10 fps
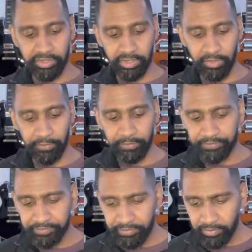So
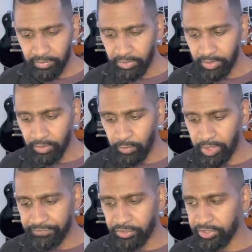
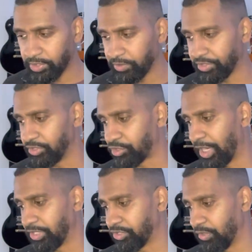whenever you're dealing with a
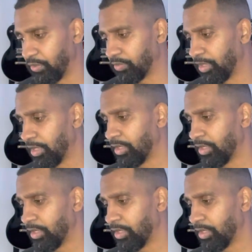tritone,